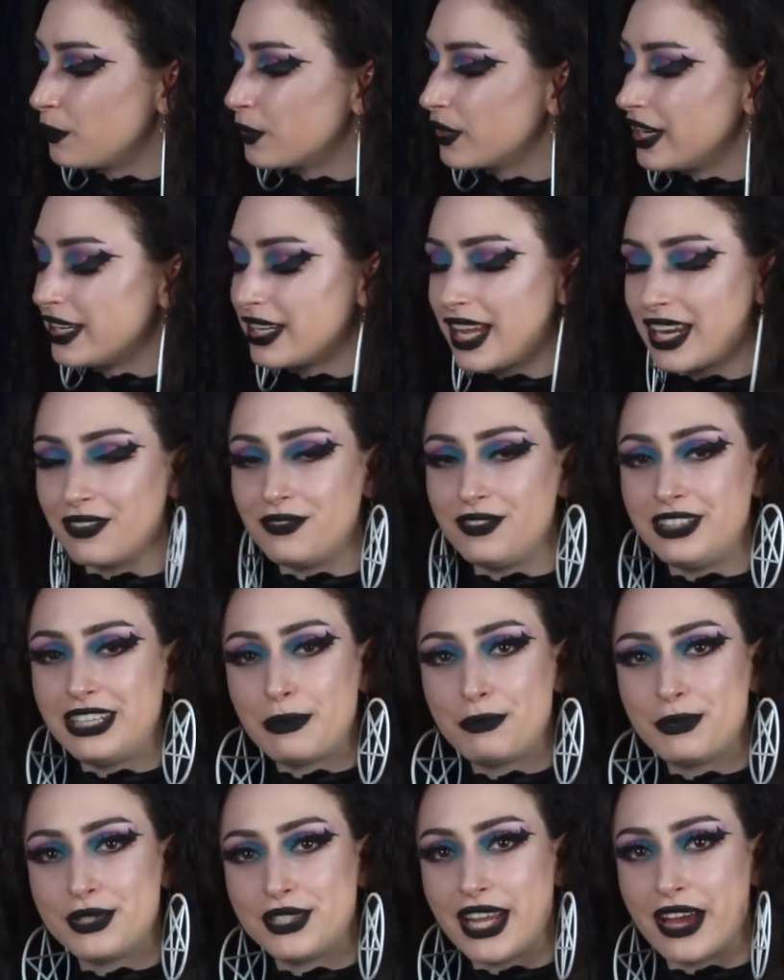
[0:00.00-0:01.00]
where it kind of
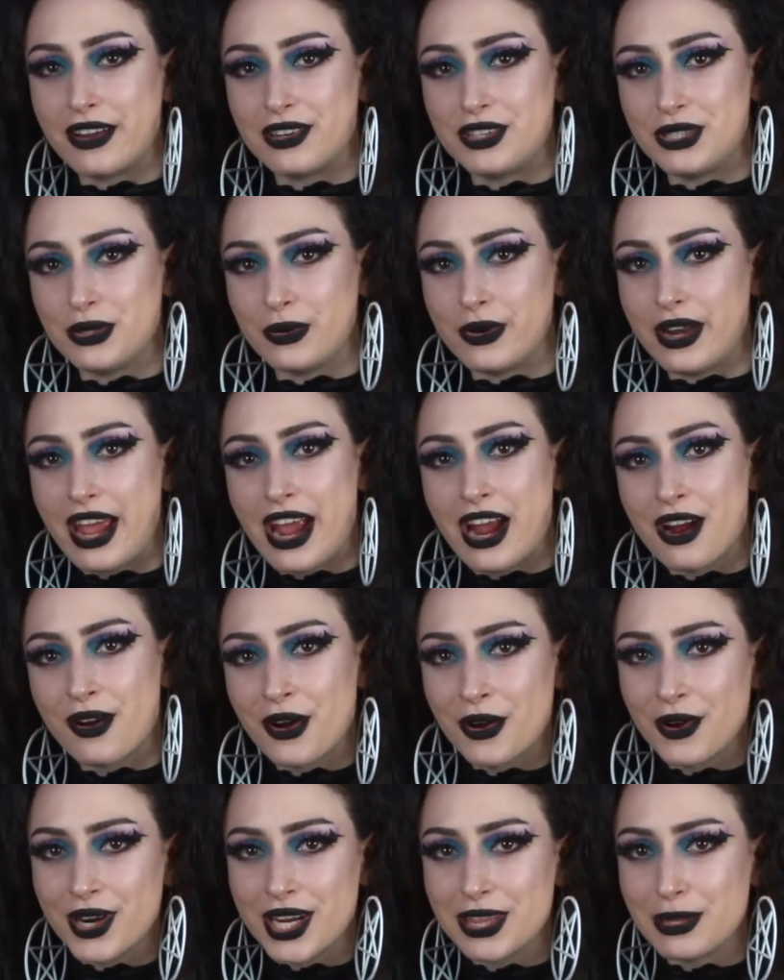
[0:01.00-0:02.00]
dips down into an
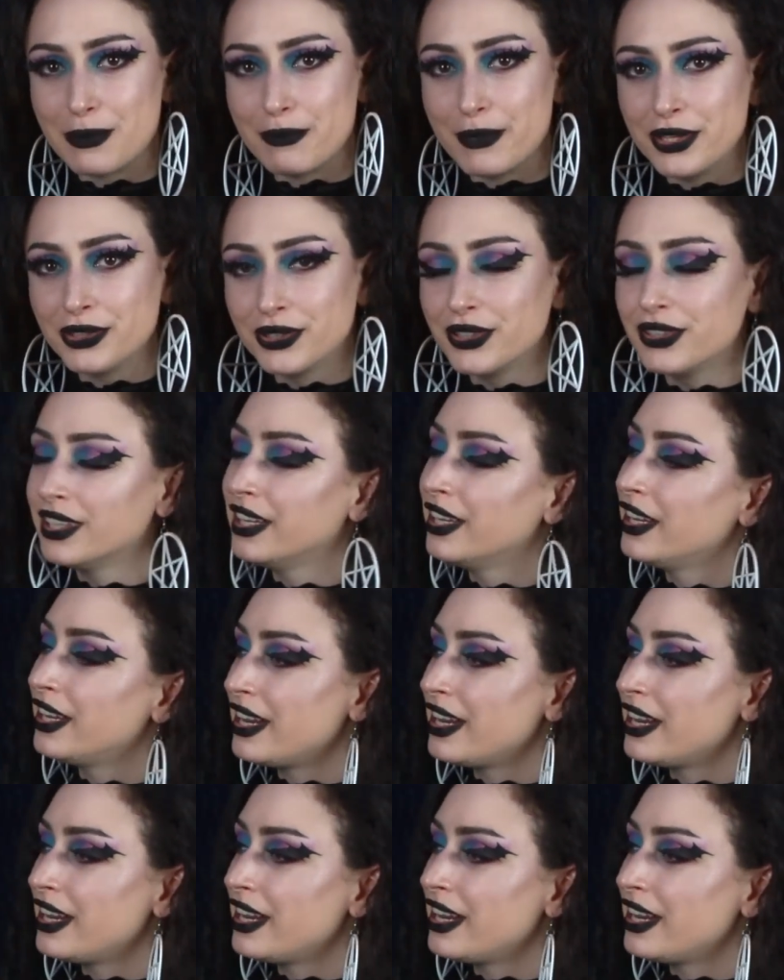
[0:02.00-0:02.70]
arrow in the middle.